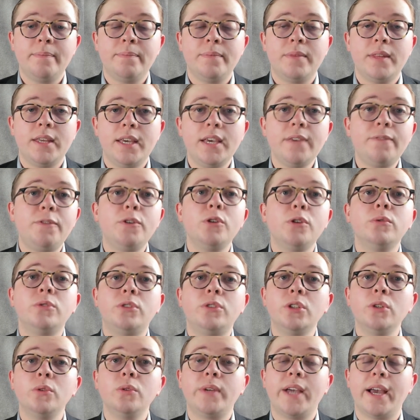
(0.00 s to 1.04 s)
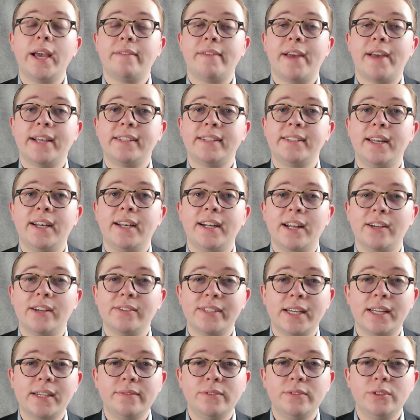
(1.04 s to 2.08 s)
If you do get vaccinated
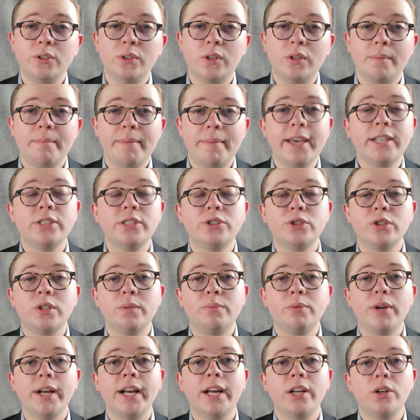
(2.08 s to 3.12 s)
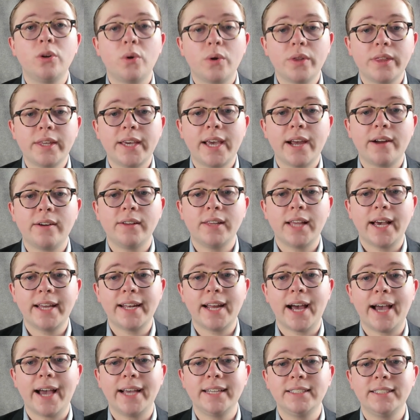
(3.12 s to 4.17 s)
outside of Duke, make sure to bring a North
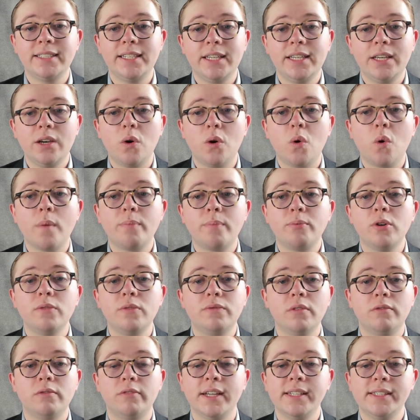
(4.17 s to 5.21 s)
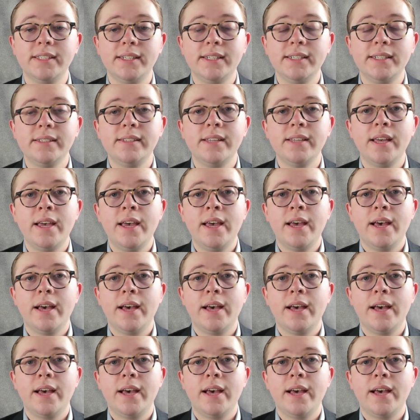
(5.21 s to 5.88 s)
Carolina ID or proof of residence,